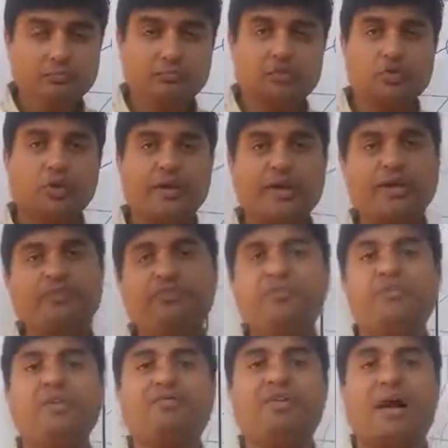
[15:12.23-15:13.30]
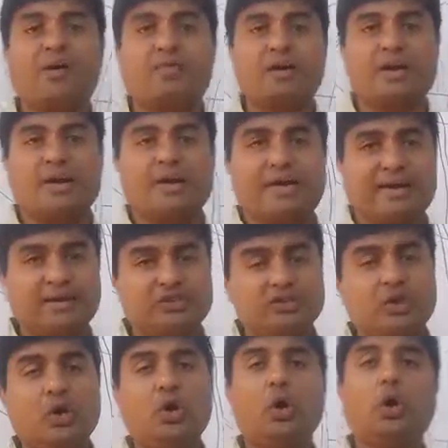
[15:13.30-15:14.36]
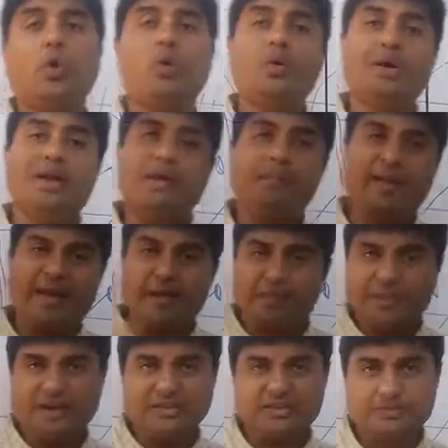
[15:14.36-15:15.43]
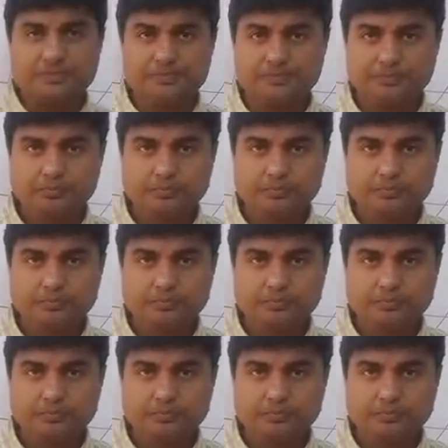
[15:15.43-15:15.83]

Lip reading: So if the flower contains only male parts,